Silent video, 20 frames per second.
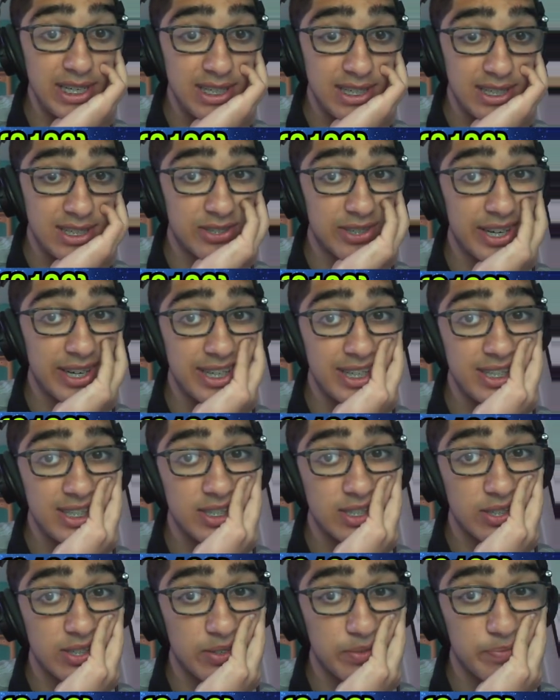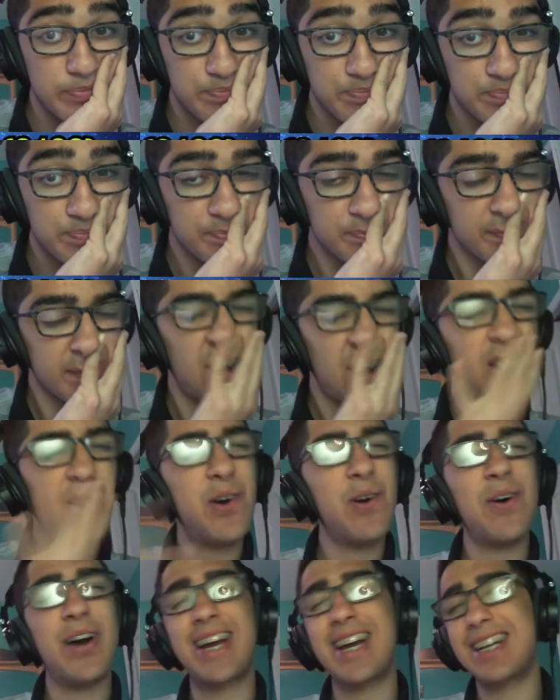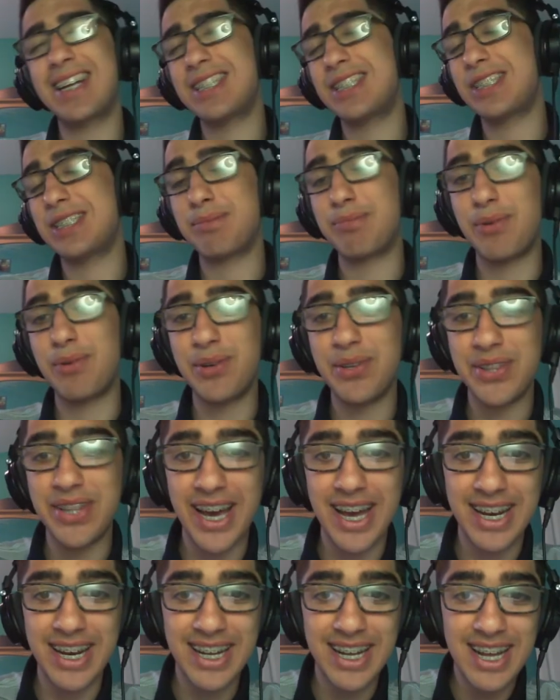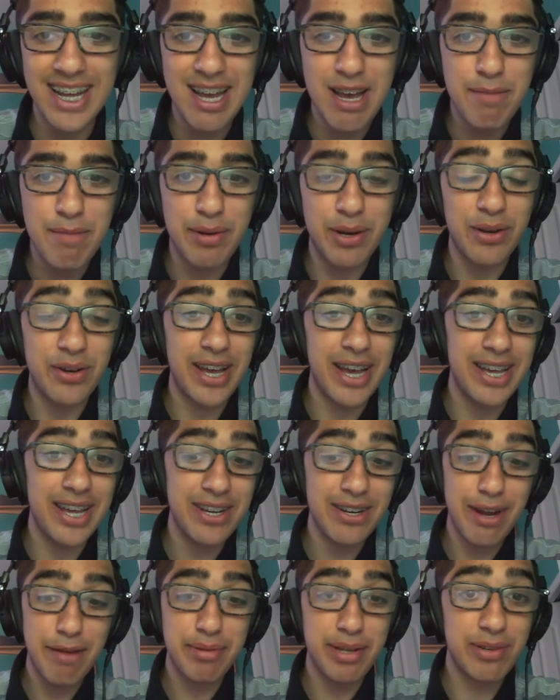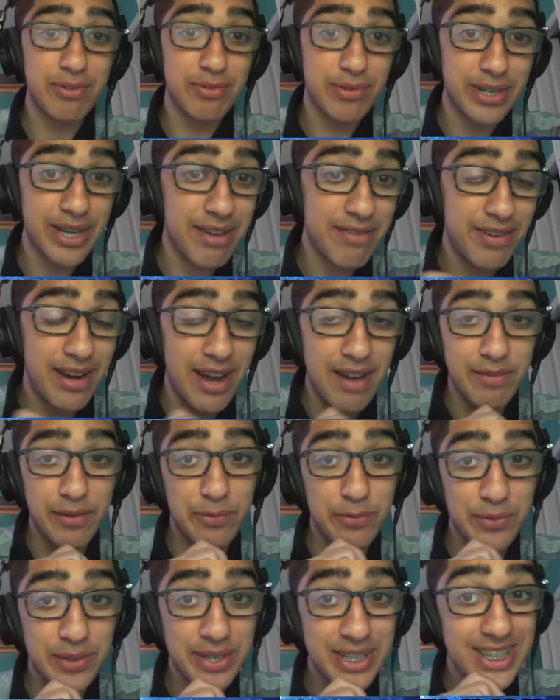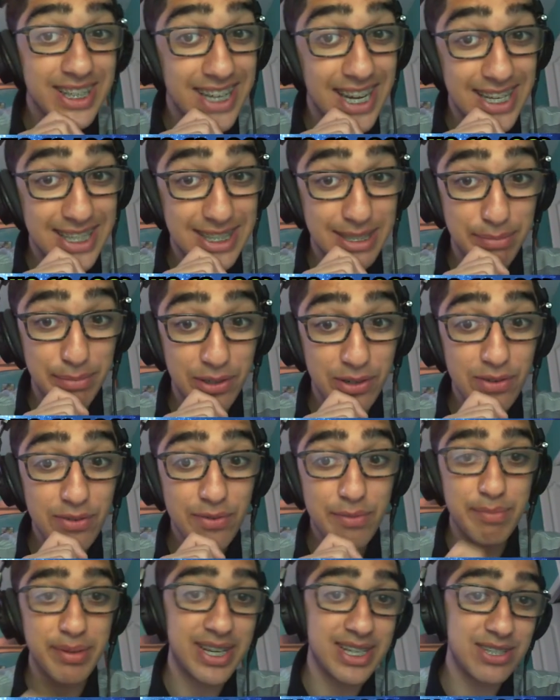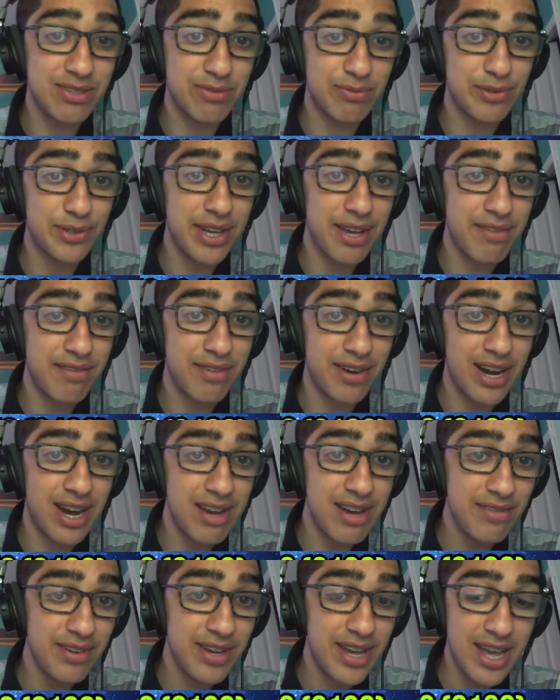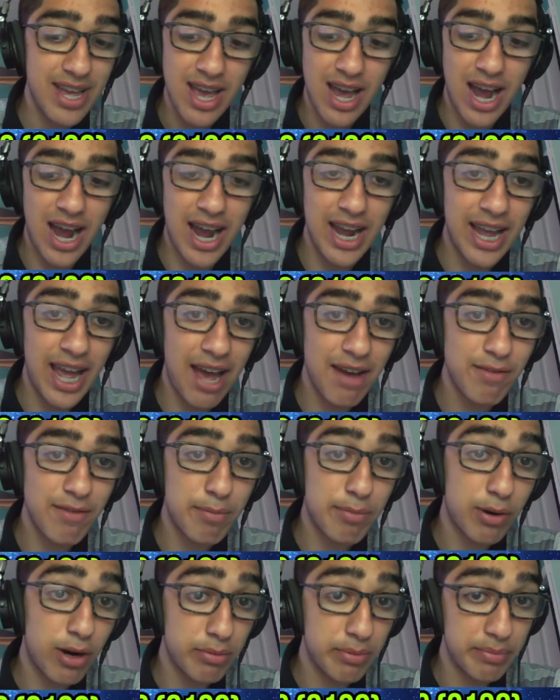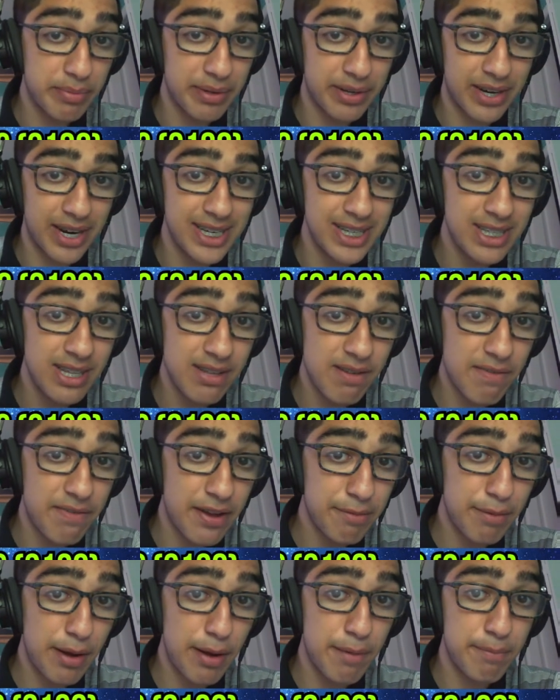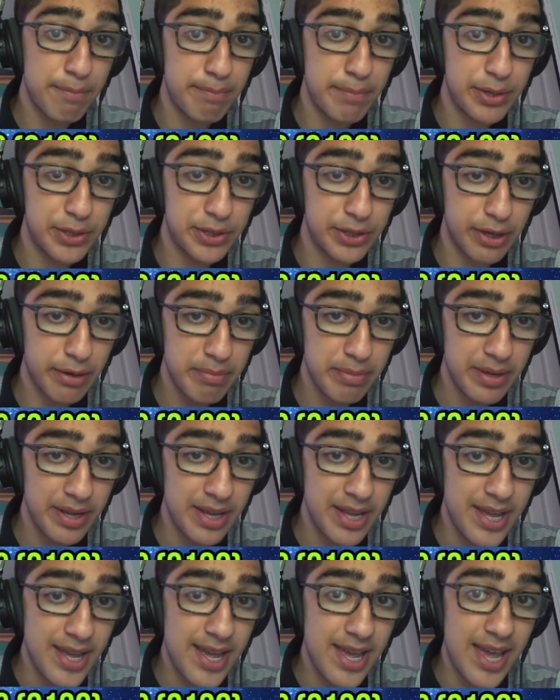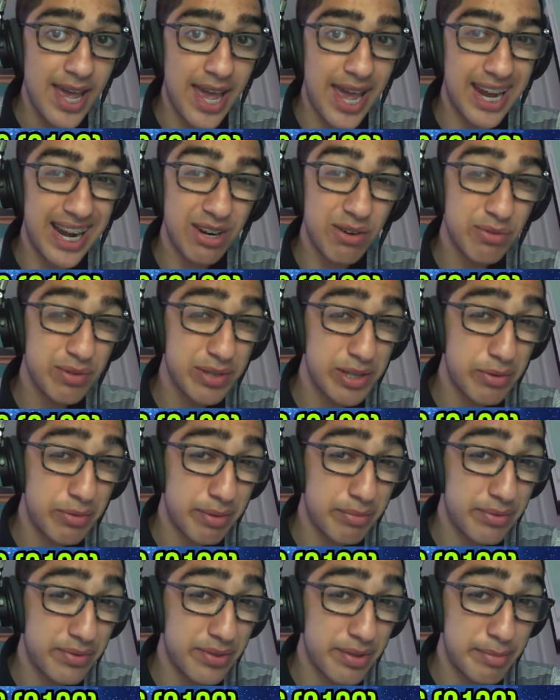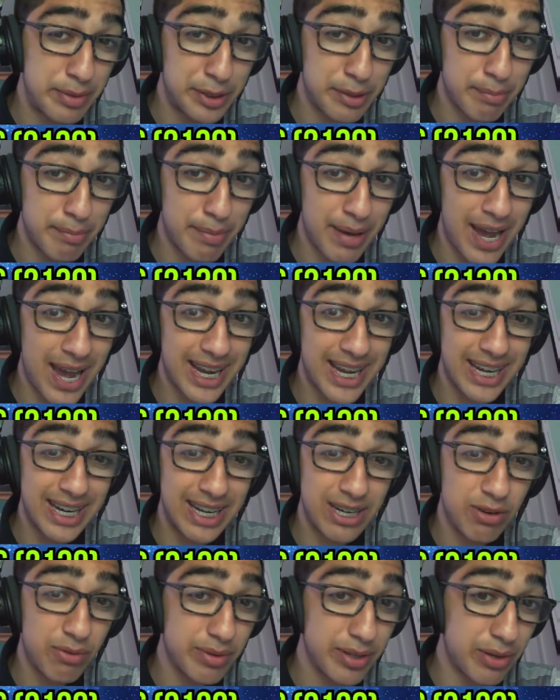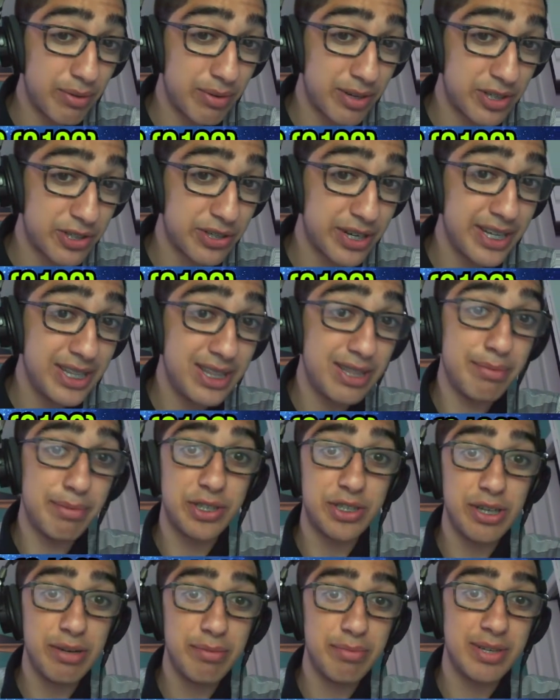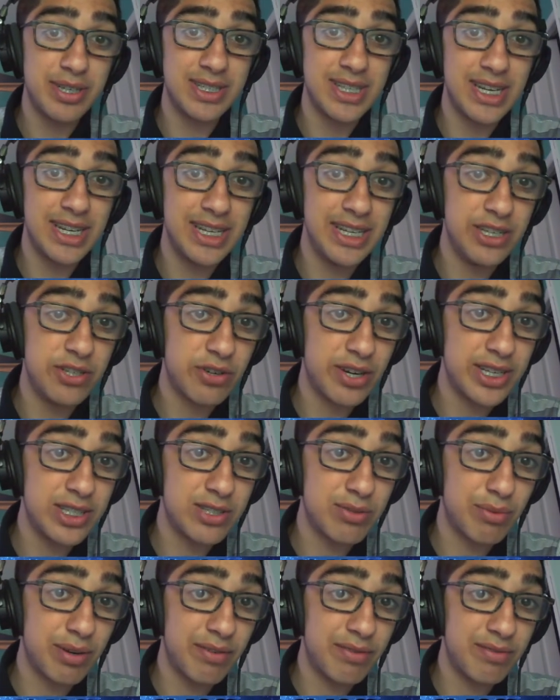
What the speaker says: traded. So, oh, I kind of just spoiled that. But okay, here I played rook a5, a really nice move, because rook a5, I have a problem here. I need to defend my bishop, and I don't really want to move the bishop back, and I don't really want to trade the bishop, because then he trades one of